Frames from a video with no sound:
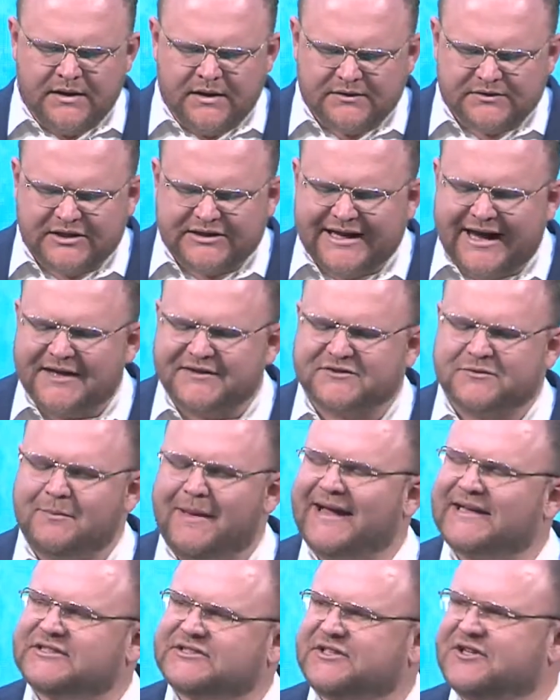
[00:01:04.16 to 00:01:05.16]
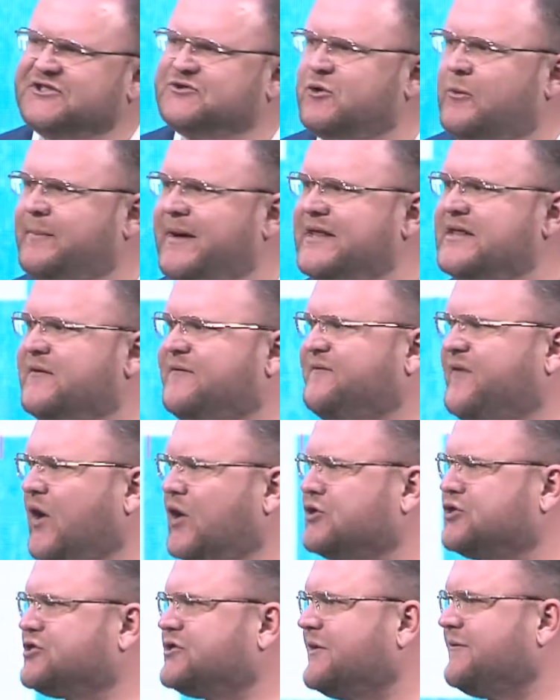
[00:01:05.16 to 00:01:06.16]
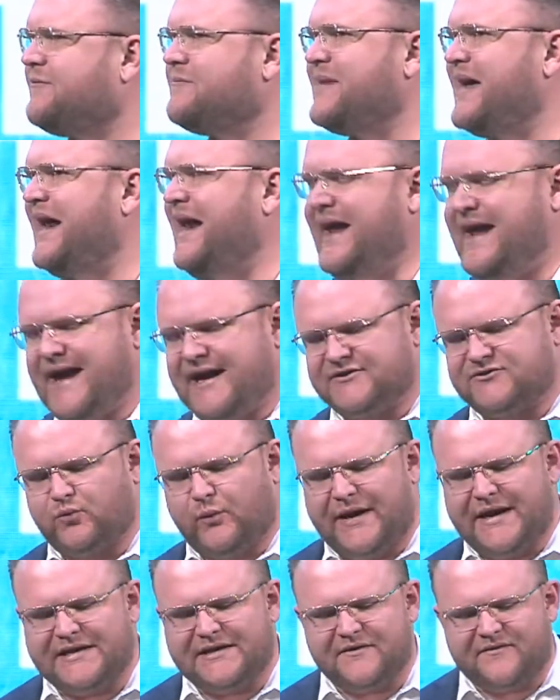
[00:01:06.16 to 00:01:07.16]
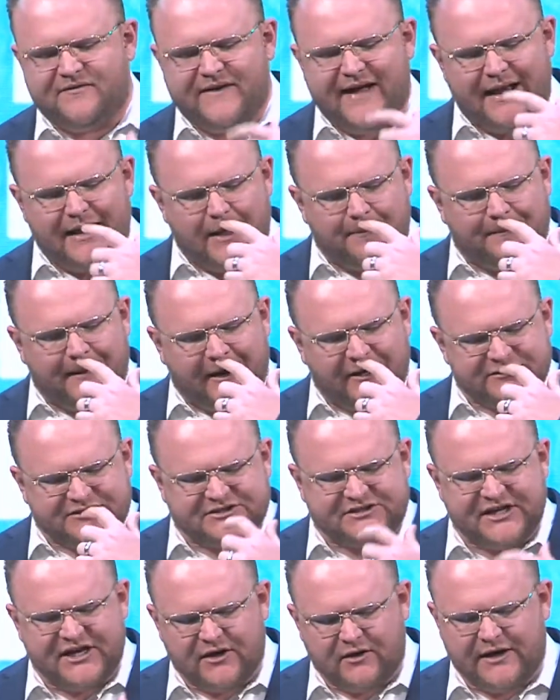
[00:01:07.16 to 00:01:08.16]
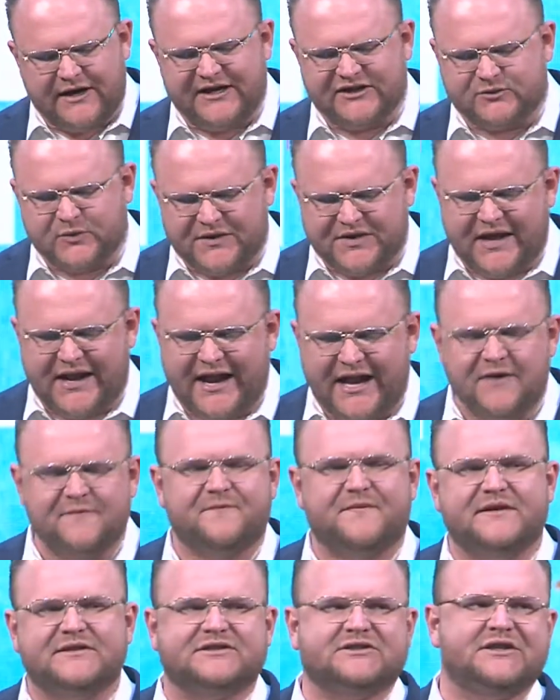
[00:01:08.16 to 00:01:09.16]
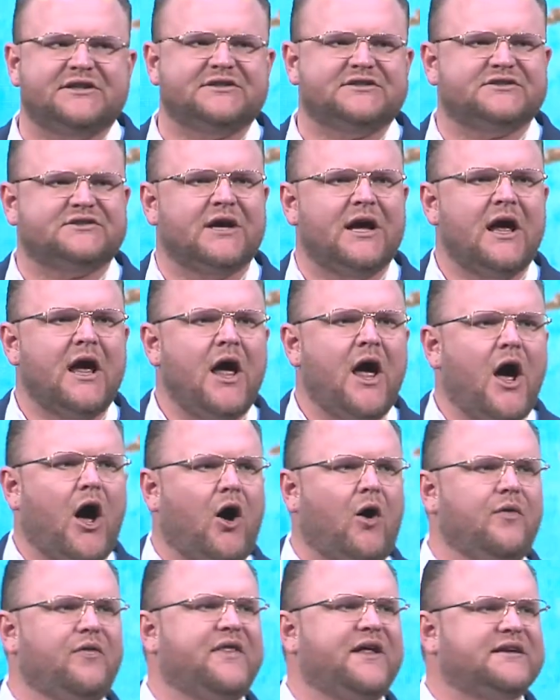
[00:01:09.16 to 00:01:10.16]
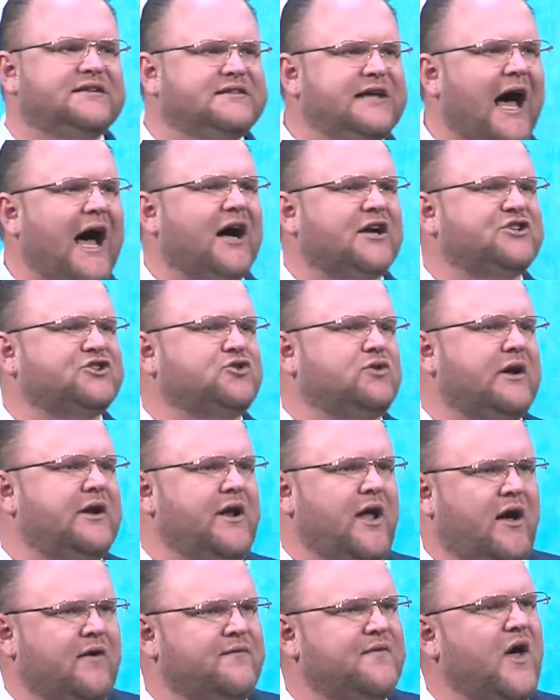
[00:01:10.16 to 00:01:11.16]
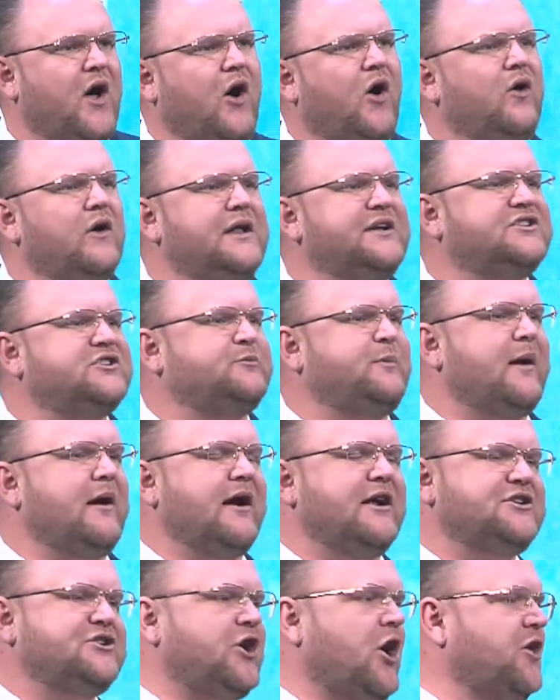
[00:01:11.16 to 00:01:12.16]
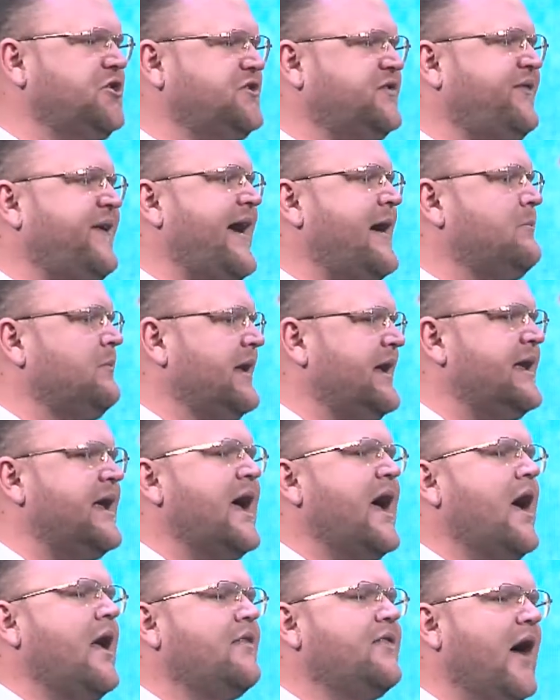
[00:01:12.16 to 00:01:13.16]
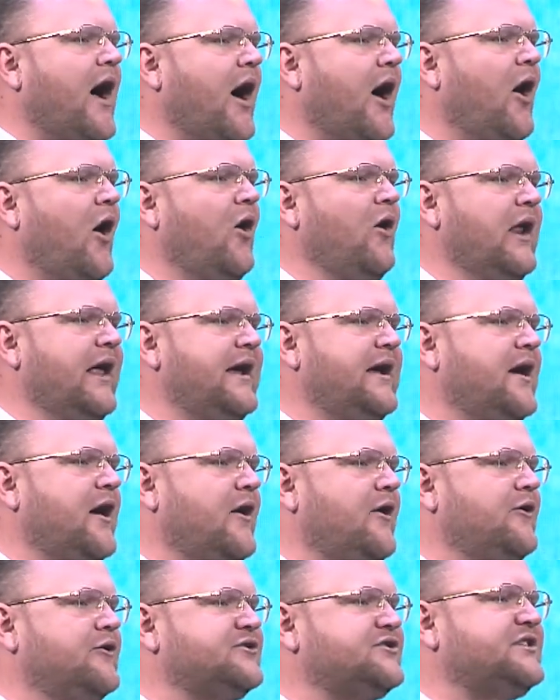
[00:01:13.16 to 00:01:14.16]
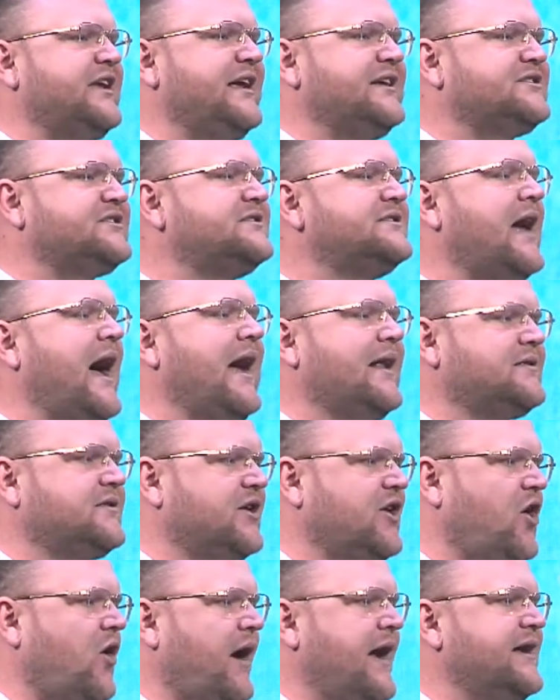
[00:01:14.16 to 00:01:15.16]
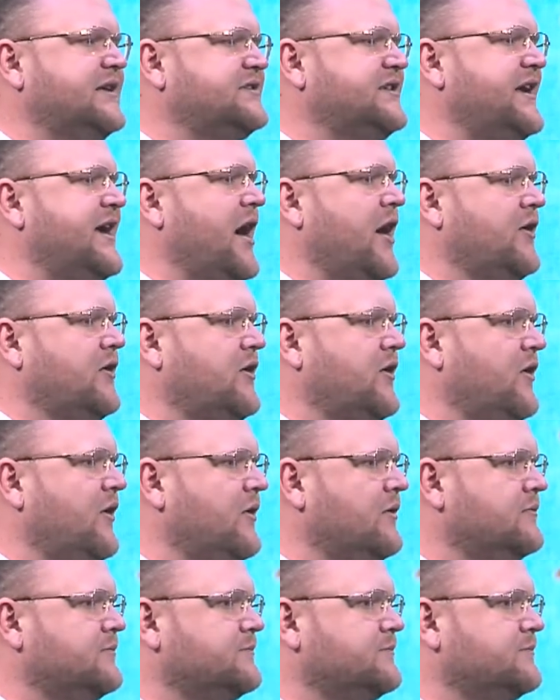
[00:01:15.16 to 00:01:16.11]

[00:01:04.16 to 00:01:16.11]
Today's message will be the first of many as we develop our series with an emphasis on the doctrine of the Holy Spirit. Church family, the Holy Ghost is not the crazy uncle